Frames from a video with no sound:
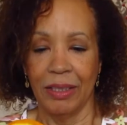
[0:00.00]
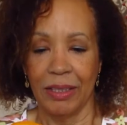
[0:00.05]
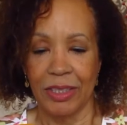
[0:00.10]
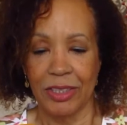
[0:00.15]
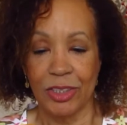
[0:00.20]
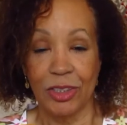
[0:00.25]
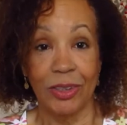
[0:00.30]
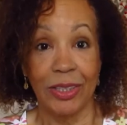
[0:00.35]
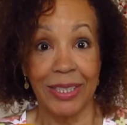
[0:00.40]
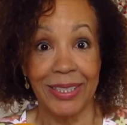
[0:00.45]

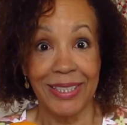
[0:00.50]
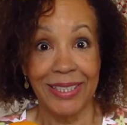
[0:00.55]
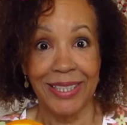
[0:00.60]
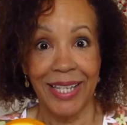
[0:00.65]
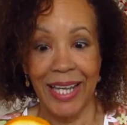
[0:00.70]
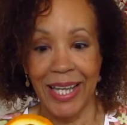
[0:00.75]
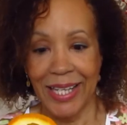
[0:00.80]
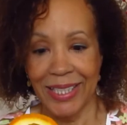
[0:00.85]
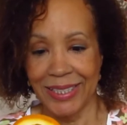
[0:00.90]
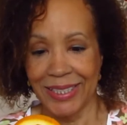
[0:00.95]
So let's
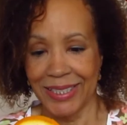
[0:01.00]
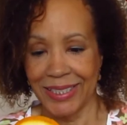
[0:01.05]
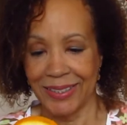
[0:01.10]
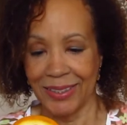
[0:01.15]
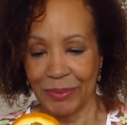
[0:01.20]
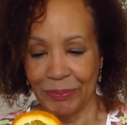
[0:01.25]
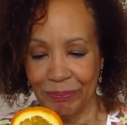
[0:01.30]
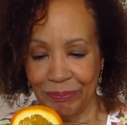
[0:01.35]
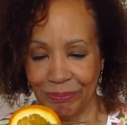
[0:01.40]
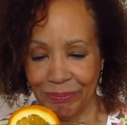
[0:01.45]

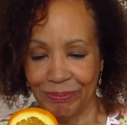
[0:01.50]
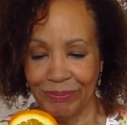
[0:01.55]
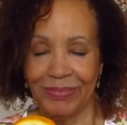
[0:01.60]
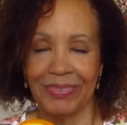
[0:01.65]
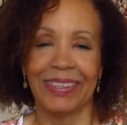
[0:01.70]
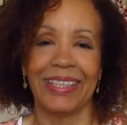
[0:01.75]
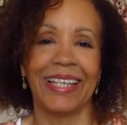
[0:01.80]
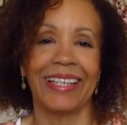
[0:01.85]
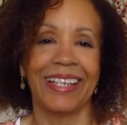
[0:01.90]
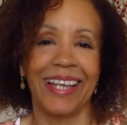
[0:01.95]
taste.
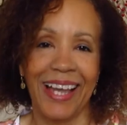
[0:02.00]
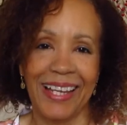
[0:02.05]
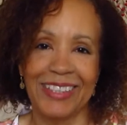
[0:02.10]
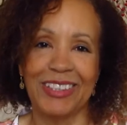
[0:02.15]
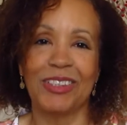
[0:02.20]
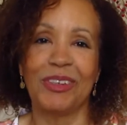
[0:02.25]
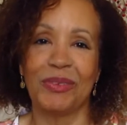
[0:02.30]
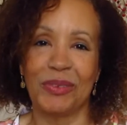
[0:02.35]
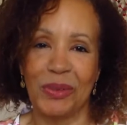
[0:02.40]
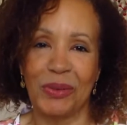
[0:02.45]
Like, I
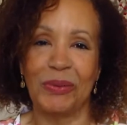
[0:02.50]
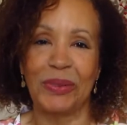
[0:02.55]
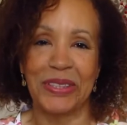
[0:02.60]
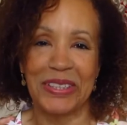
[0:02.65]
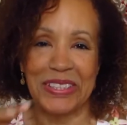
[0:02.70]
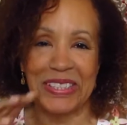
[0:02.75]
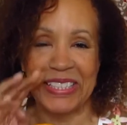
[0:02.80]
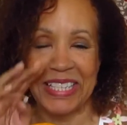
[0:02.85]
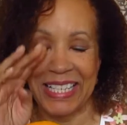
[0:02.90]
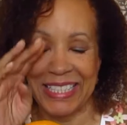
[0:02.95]
don't know what
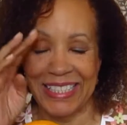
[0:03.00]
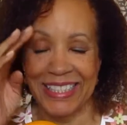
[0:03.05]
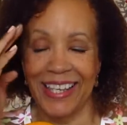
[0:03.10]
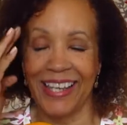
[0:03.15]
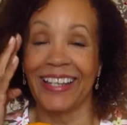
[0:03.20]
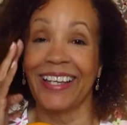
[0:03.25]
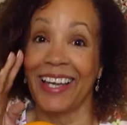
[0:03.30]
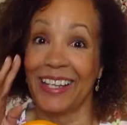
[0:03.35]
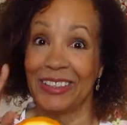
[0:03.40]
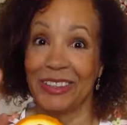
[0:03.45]
this tastes
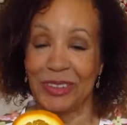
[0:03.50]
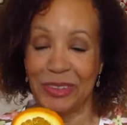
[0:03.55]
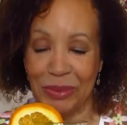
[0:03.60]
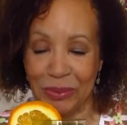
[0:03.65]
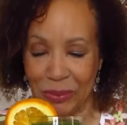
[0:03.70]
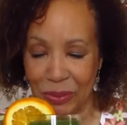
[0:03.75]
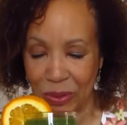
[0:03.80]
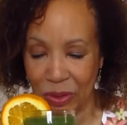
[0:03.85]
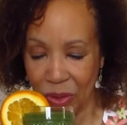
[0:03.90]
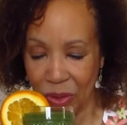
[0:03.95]
like. I do.